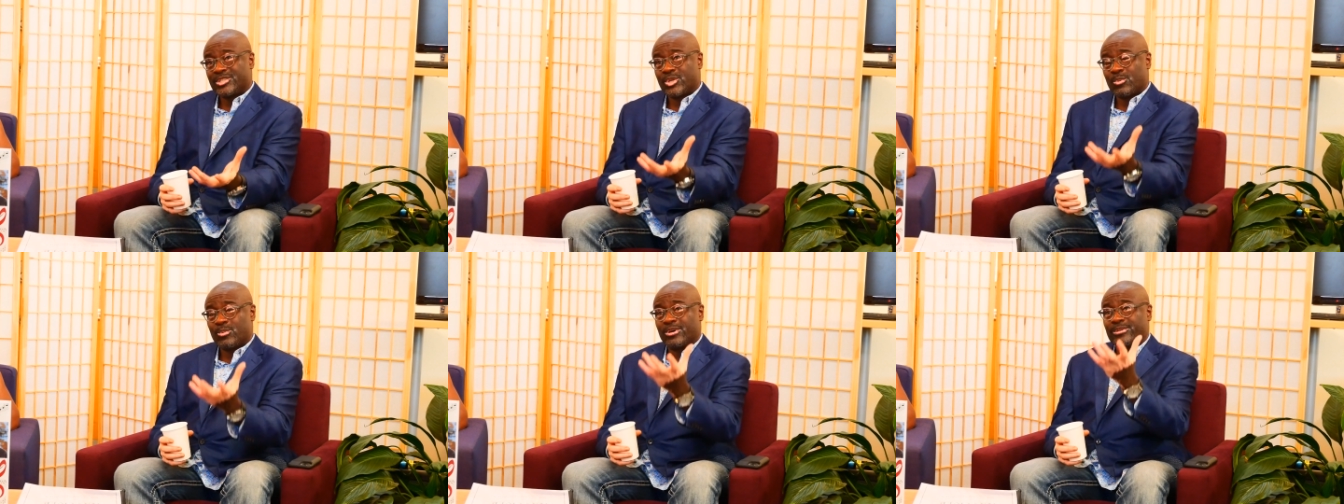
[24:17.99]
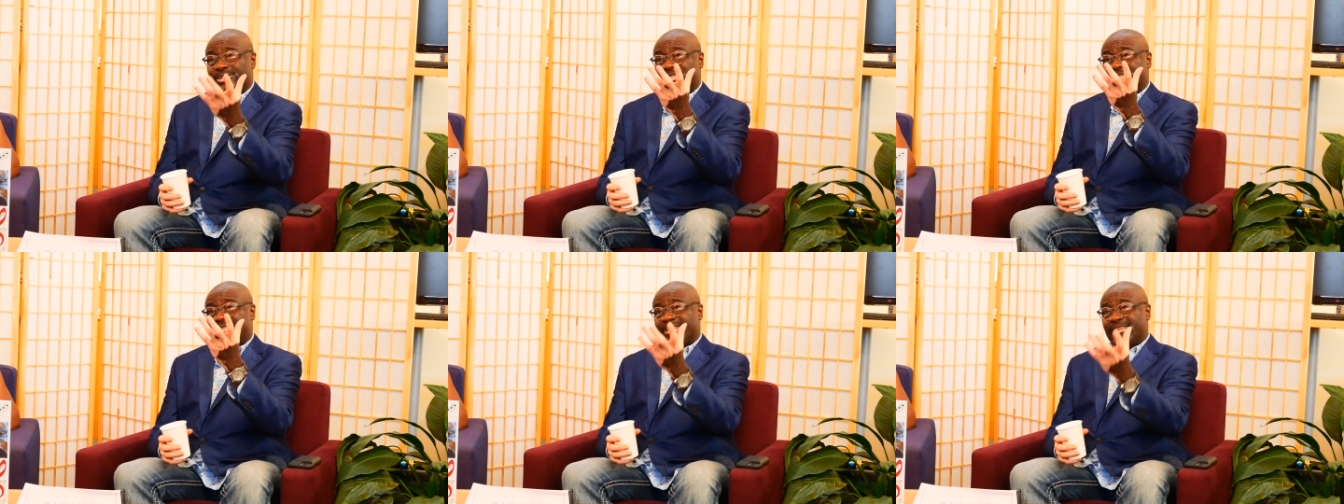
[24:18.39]
She, well,
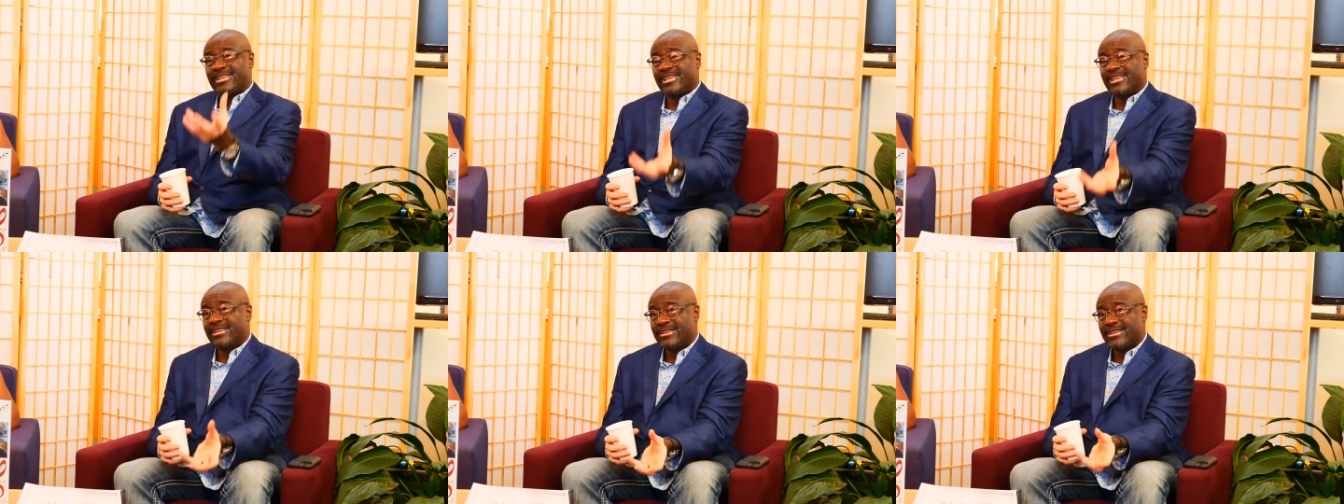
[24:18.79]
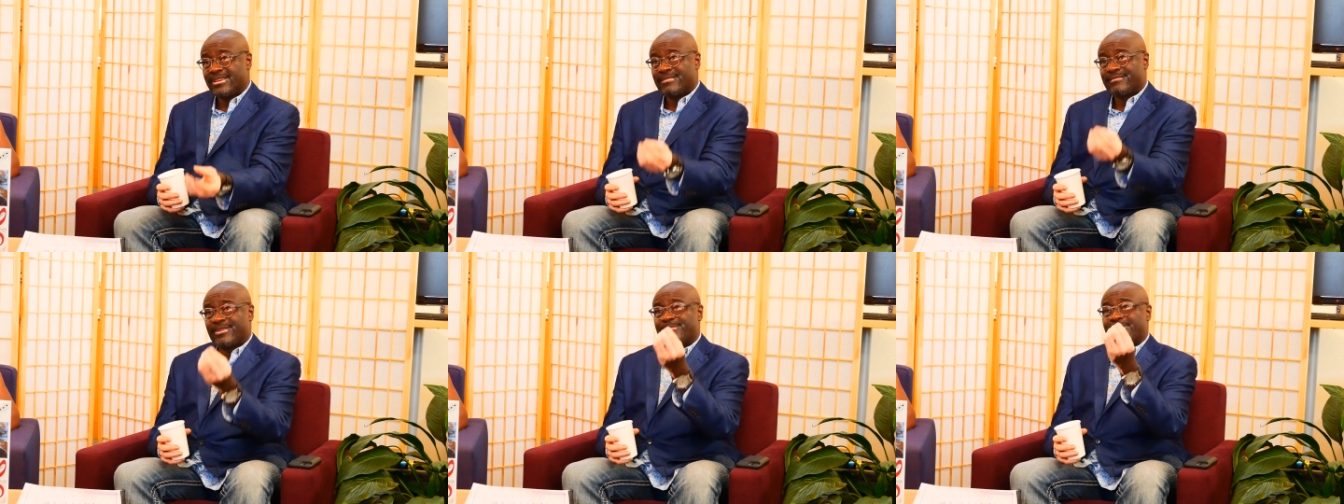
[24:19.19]
she
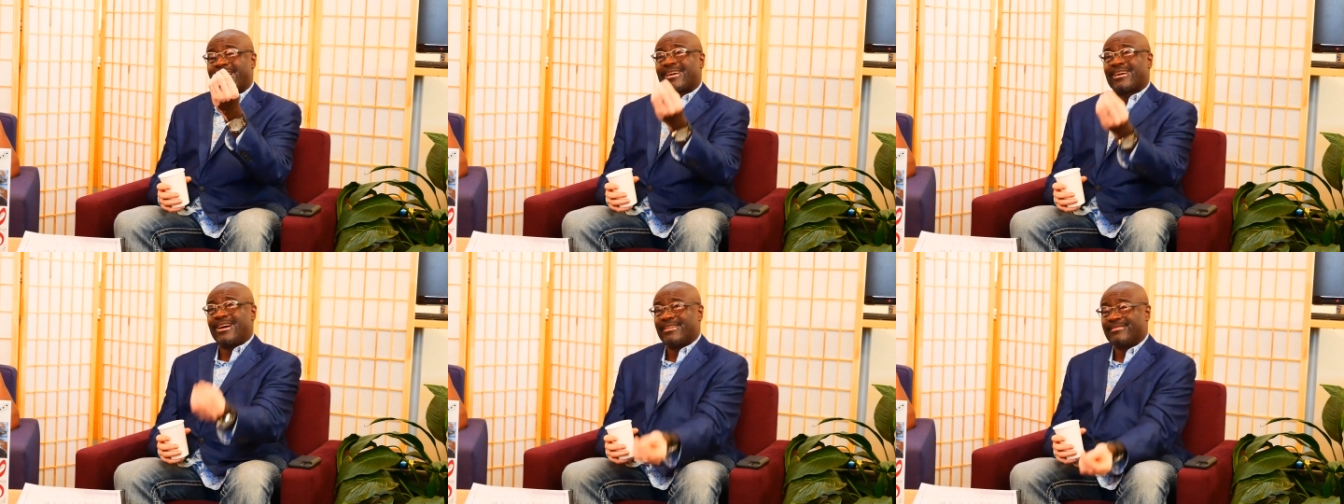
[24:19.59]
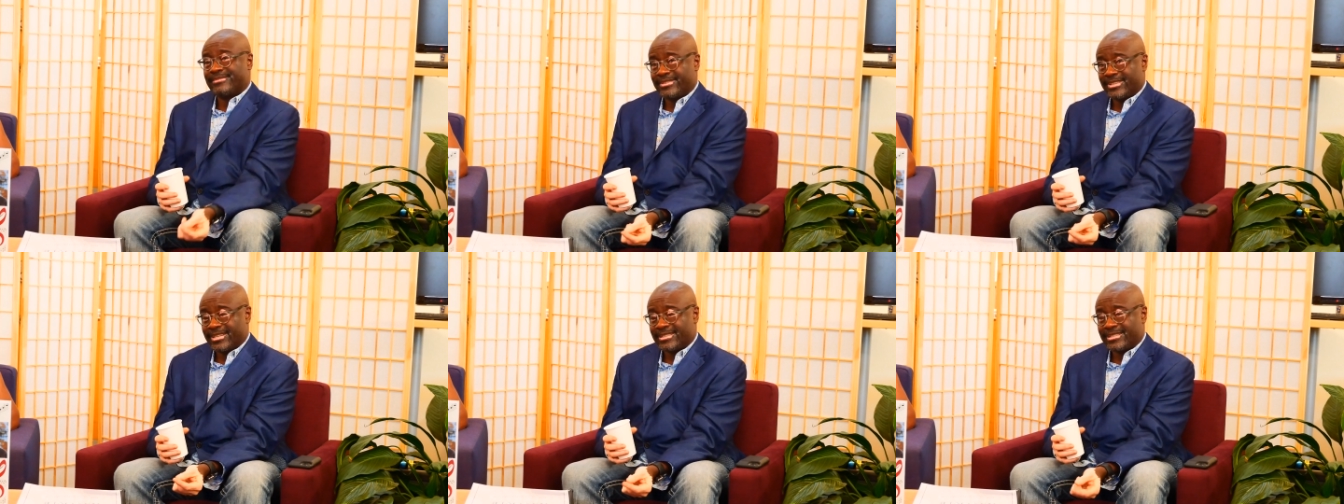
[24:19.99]
from that
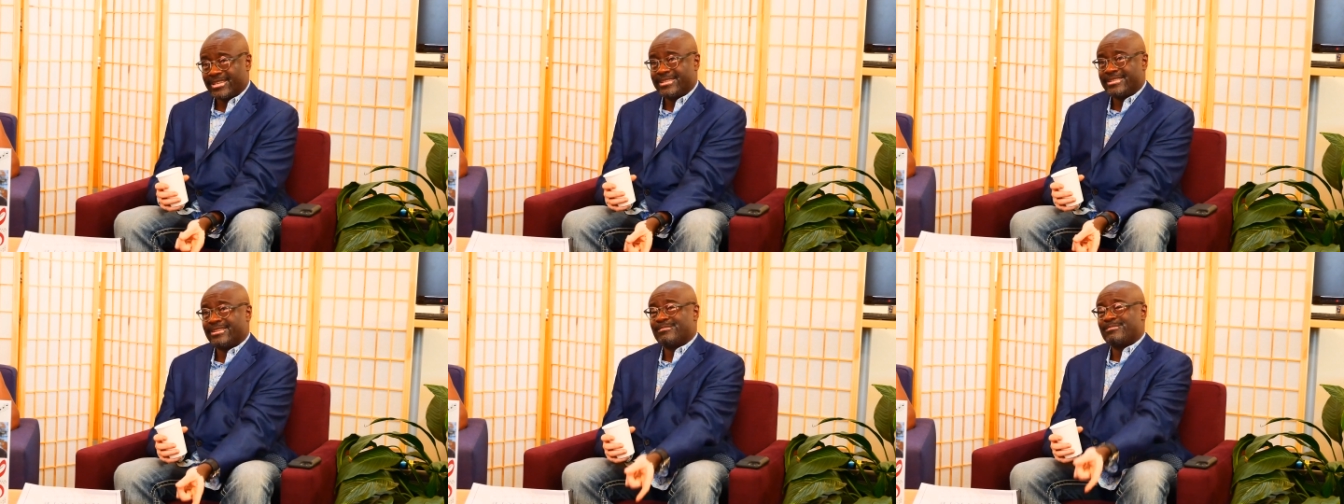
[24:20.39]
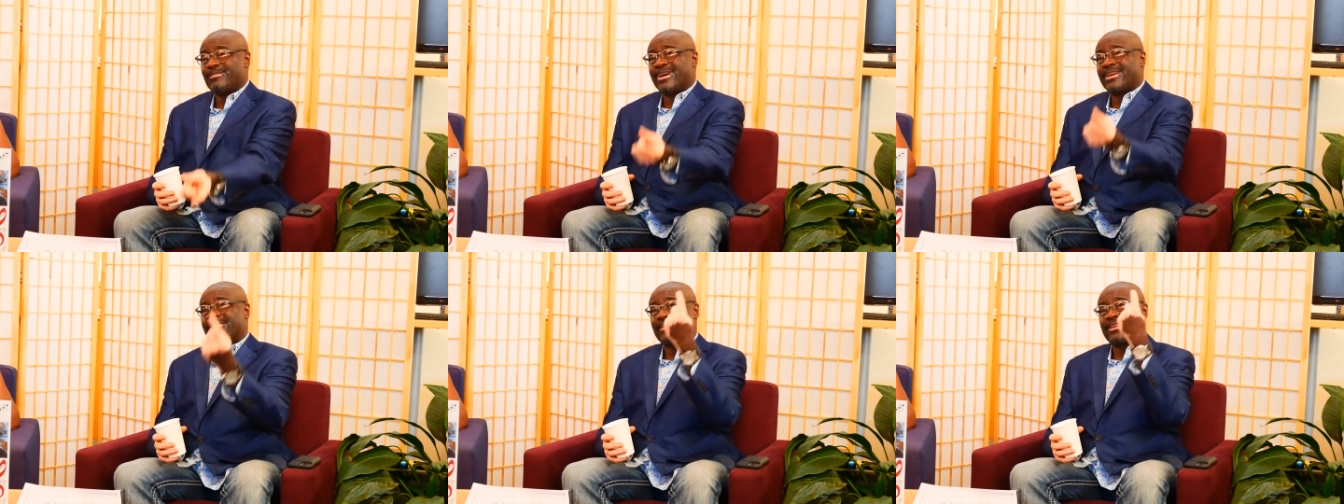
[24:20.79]
conflict ended up
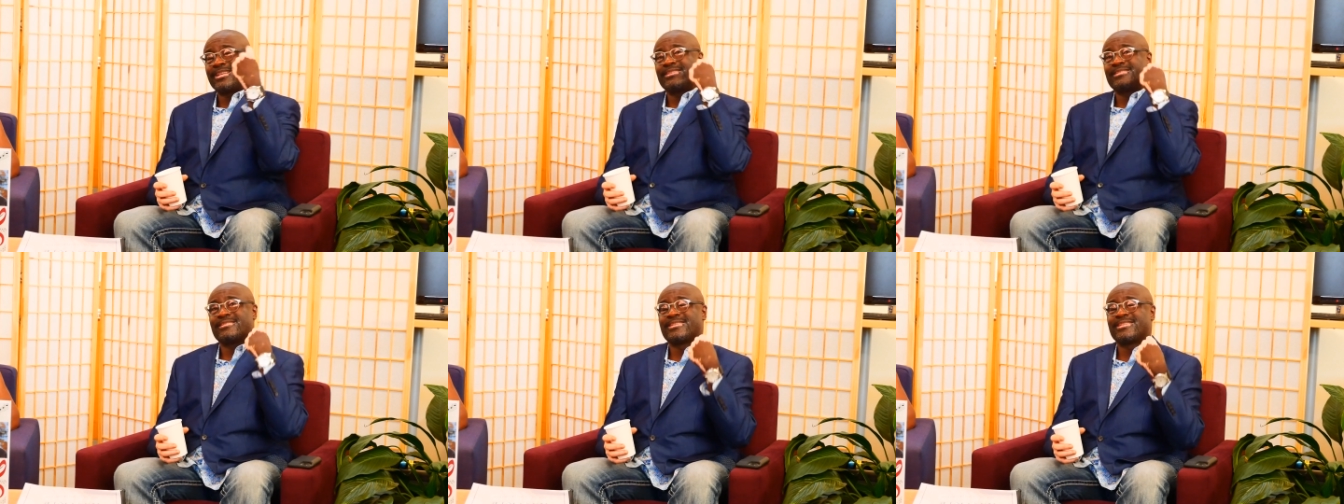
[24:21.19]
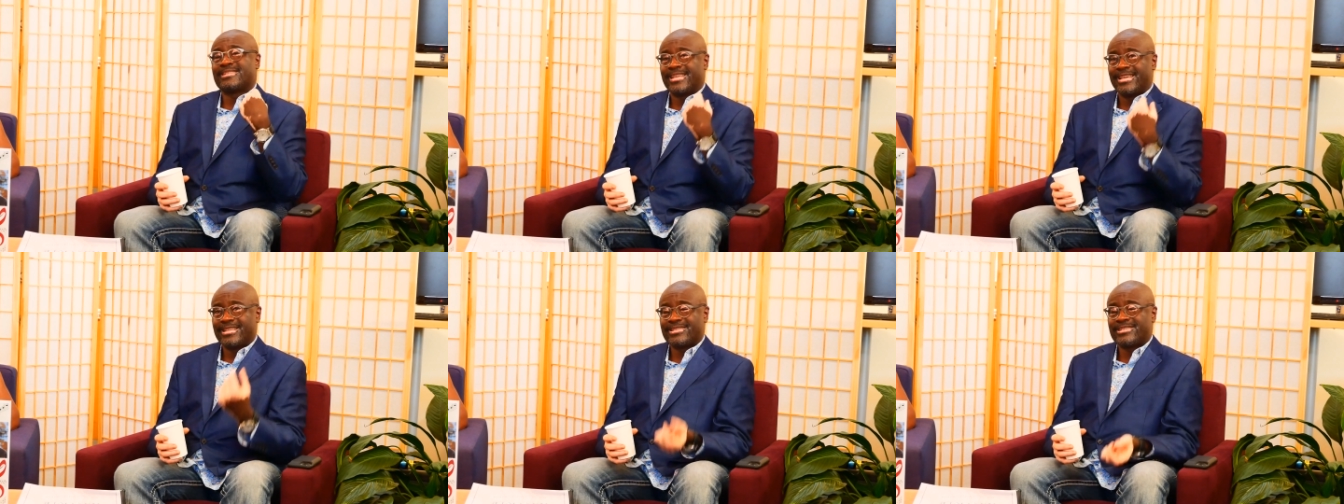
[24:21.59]
migrating to the
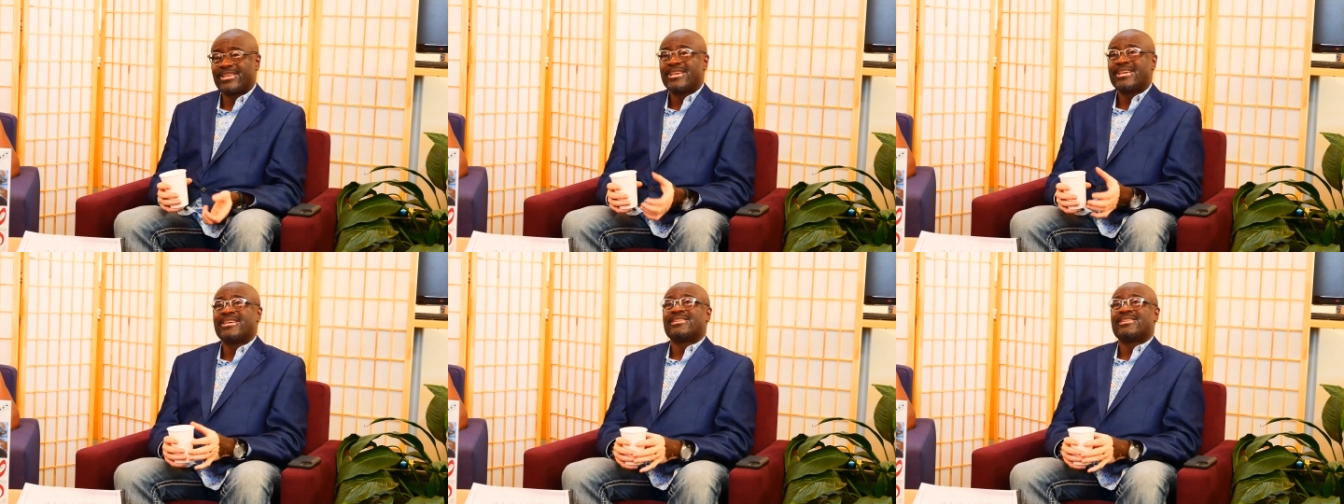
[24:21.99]
states.